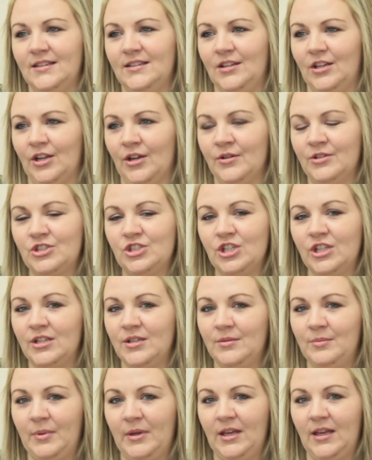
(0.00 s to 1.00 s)
You know, it
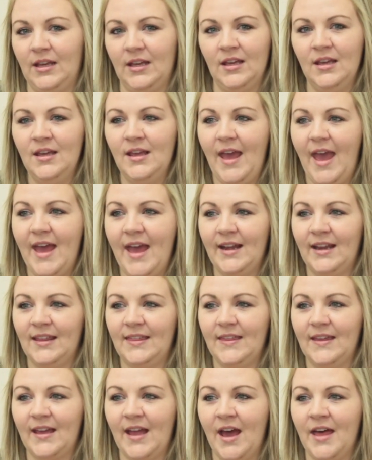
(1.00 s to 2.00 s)
shouldn't be
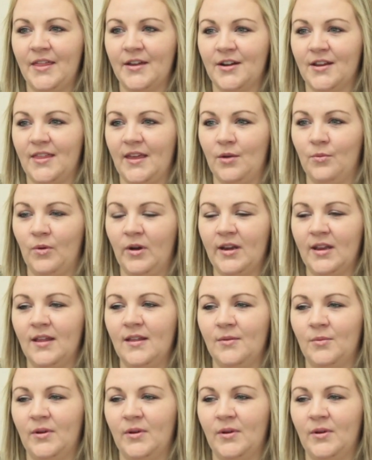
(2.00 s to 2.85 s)
anything other than what it